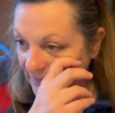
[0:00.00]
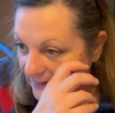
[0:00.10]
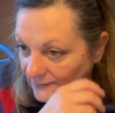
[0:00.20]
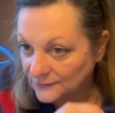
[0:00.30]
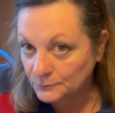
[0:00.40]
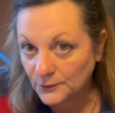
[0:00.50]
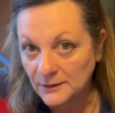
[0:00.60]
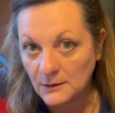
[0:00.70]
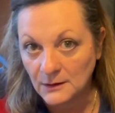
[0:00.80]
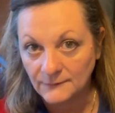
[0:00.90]
a
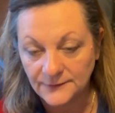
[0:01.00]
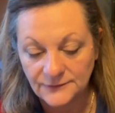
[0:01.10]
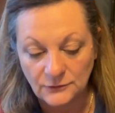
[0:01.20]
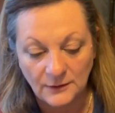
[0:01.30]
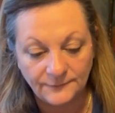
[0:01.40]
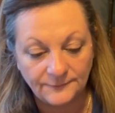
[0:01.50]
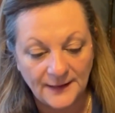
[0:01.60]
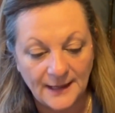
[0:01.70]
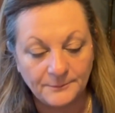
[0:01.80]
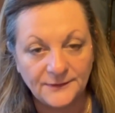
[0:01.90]
spring harvest off of
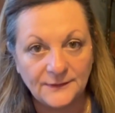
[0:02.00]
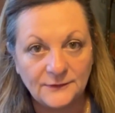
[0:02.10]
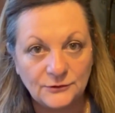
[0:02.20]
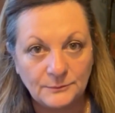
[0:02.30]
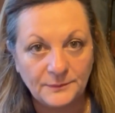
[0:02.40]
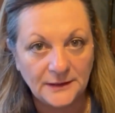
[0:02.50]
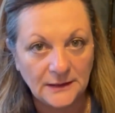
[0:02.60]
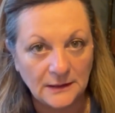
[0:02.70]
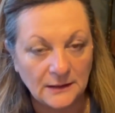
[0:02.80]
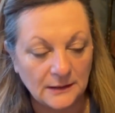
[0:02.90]
that, but this should
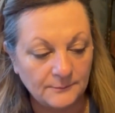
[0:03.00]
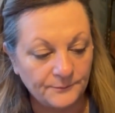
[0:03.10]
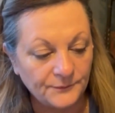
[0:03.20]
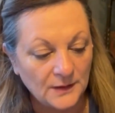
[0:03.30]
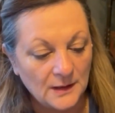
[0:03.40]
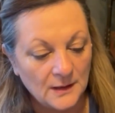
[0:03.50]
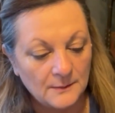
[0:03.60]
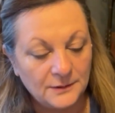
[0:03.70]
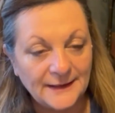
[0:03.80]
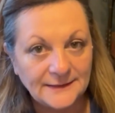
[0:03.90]
be
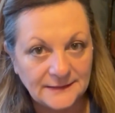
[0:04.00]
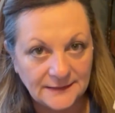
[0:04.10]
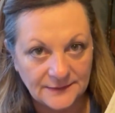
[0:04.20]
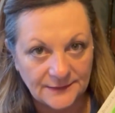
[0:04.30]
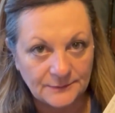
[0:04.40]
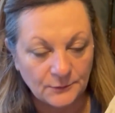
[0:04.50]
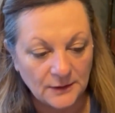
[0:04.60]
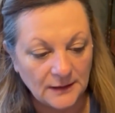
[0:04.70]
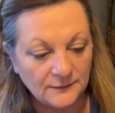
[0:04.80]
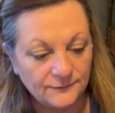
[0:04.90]
planted in the
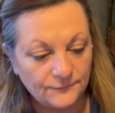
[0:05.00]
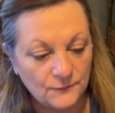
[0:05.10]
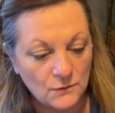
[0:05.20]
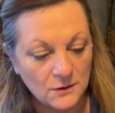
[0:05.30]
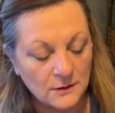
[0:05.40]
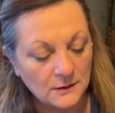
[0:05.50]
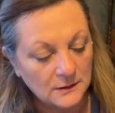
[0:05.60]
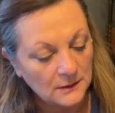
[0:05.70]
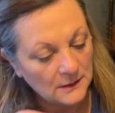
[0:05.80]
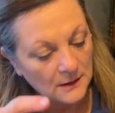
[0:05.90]
spring
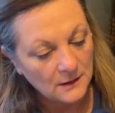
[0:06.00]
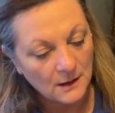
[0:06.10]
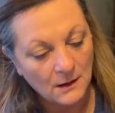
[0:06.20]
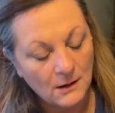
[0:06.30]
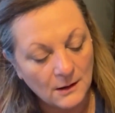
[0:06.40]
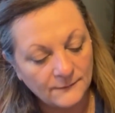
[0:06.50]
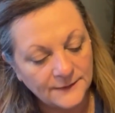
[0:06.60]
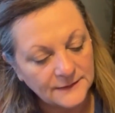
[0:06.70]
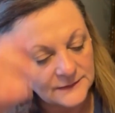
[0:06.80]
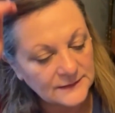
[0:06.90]
for a
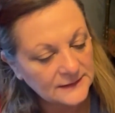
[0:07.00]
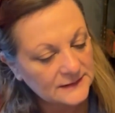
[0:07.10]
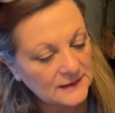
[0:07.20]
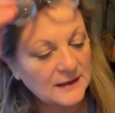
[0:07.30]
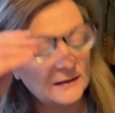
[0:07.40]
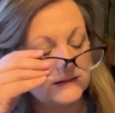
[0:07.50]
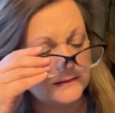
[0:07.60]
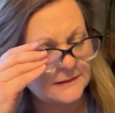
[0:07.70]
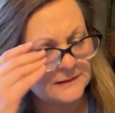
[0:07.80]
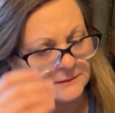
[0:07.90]
harvest, it
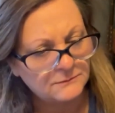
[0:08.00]
says